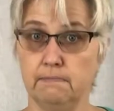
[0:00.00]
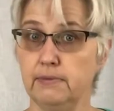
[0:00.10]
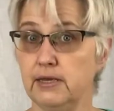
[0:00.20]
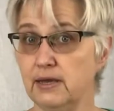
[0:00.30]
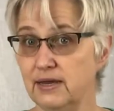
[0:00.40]

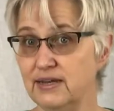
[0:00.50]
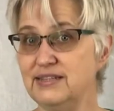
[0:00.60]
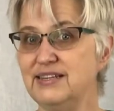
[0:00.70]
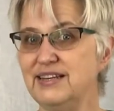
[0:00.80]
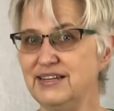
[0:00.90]

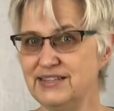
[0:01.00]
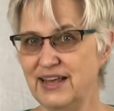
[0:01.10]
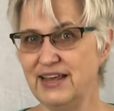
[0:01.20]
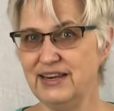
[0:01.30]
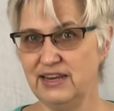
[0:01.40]
Because it is
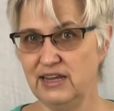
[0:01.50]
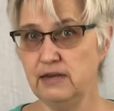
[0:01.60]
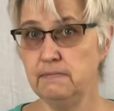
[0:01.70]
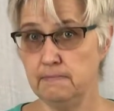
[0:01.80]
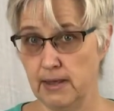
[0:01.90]
a
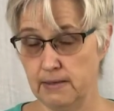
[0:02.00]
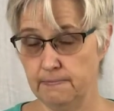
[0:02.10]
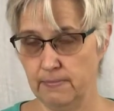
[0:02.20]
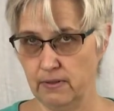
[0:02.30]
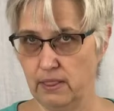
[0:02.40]
need-based